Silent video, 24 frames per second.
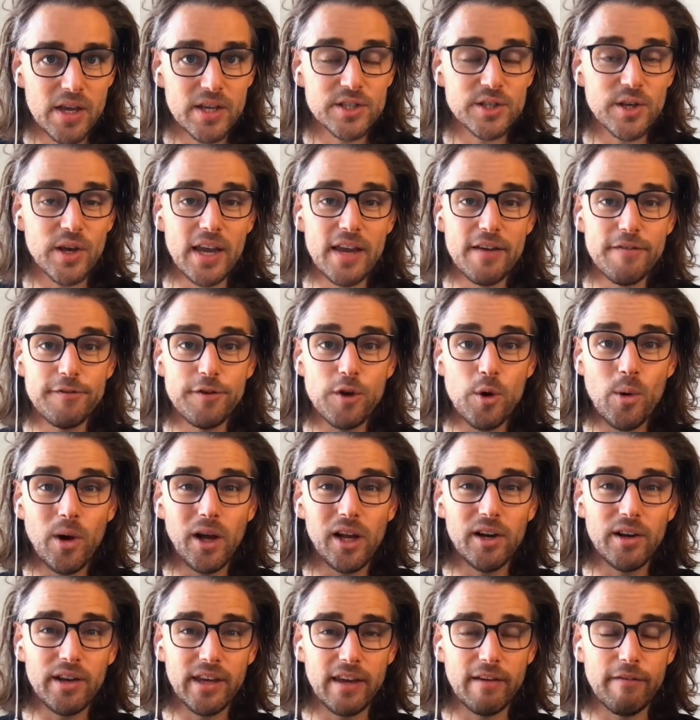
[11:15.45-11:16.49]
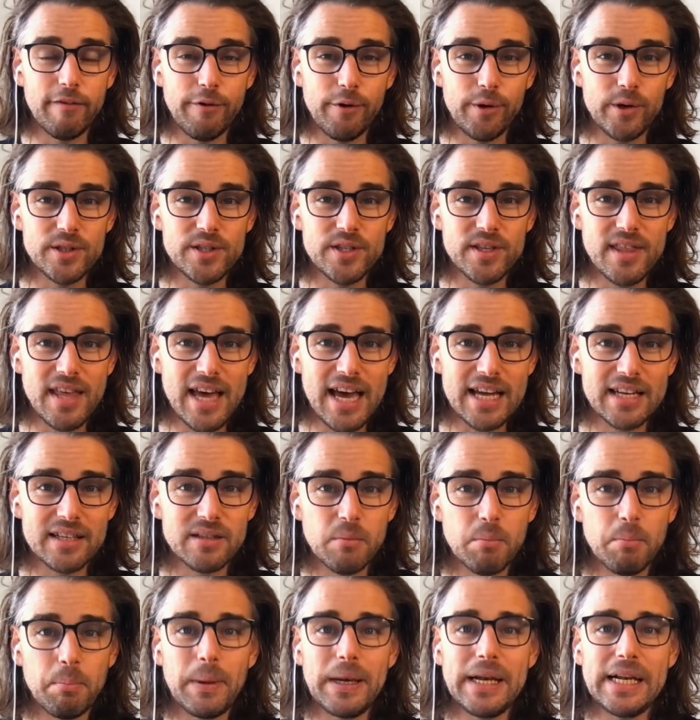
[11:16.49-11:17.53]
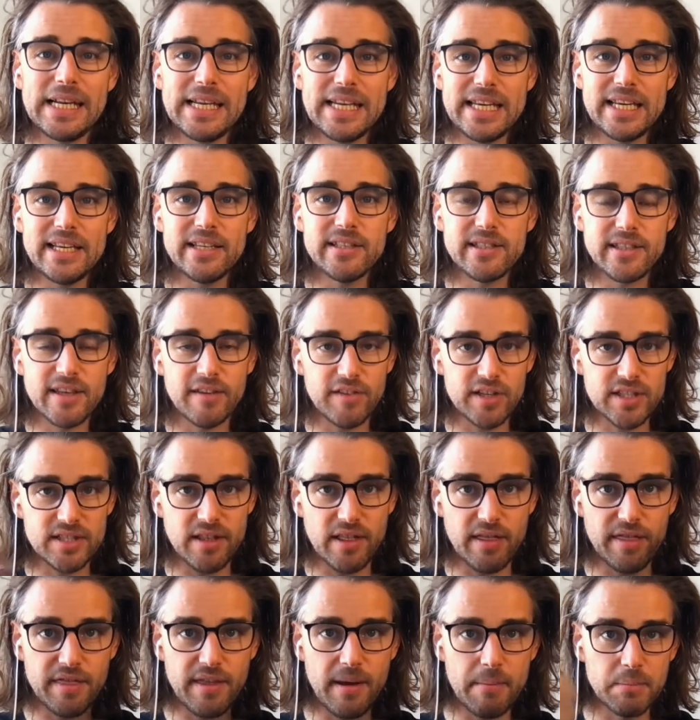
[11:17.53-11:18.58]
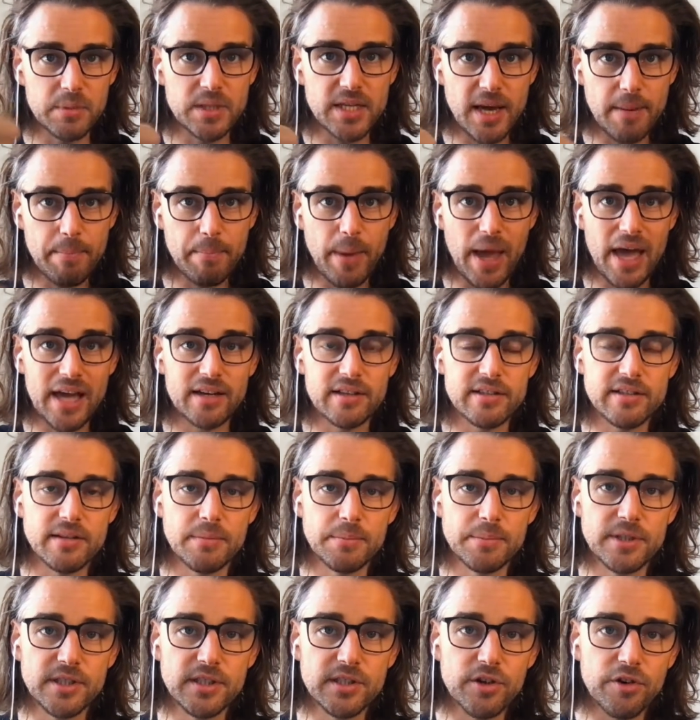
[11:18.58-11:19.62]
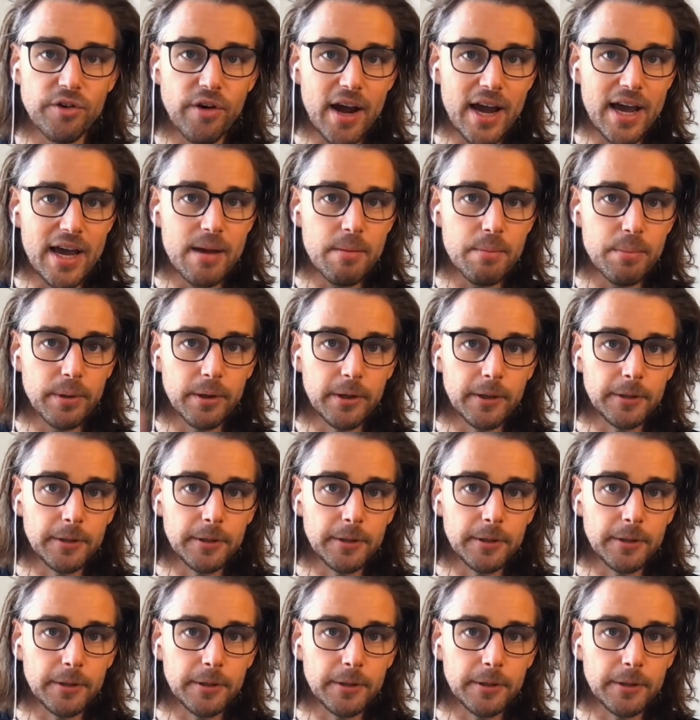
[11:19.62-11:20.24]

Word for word: So if you are looking forward to that, please give us a thumbs up and a subscribe.